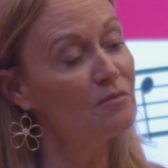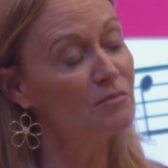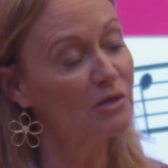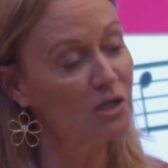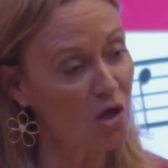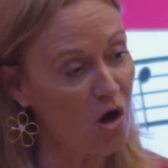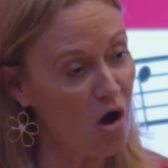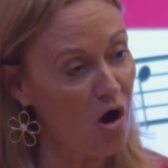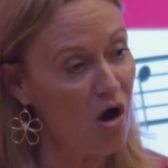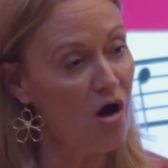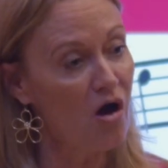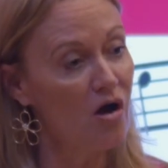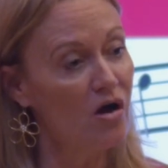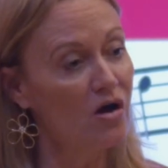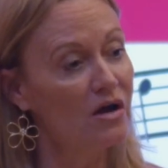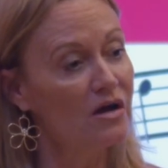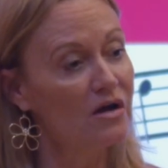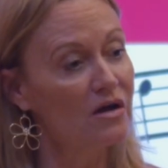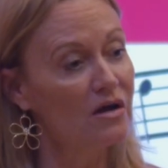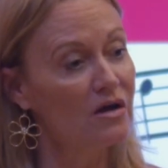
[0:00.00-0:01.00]

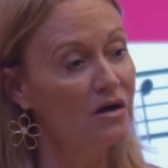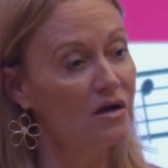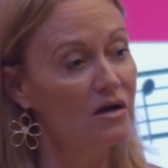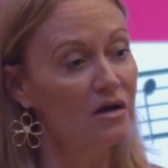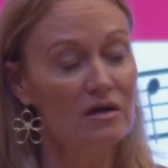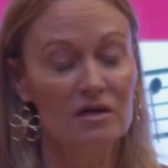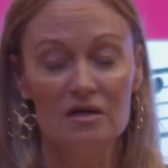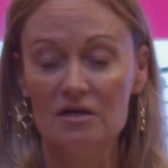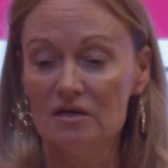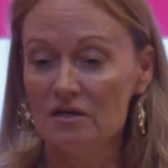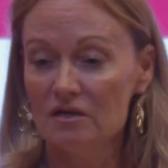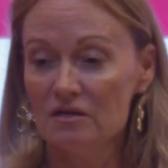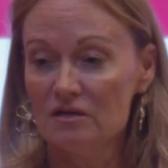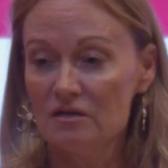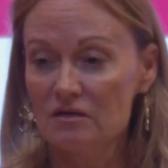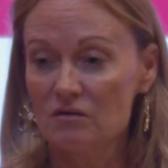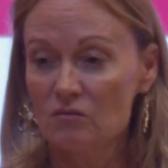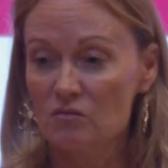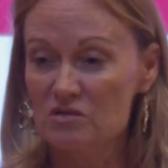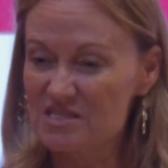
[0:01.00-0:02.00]
along,
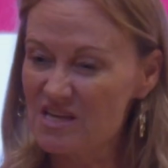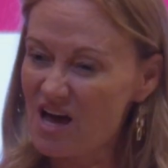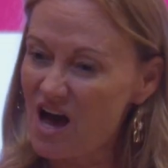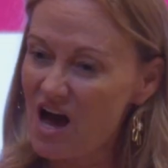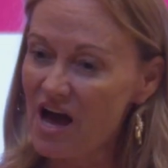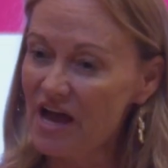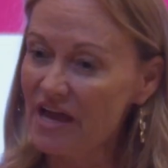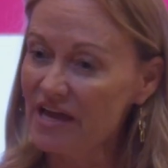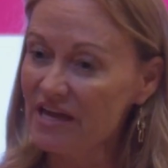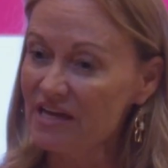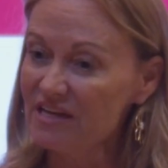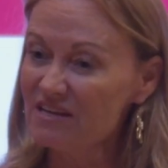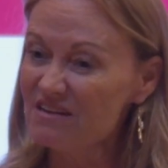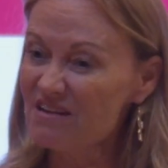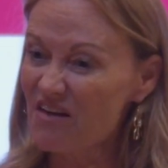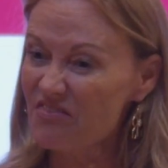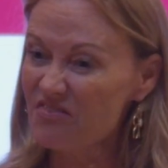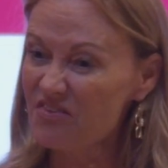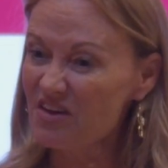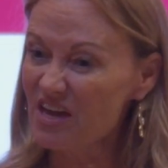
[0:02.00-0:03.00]
was I
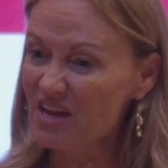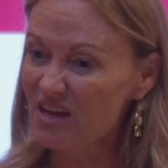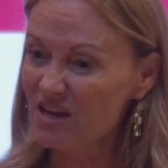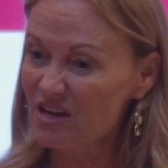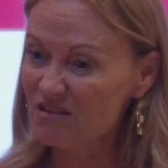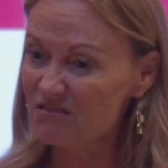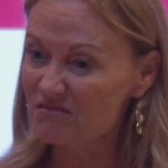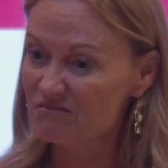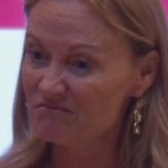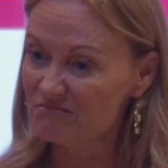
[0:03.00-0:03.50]
nothing?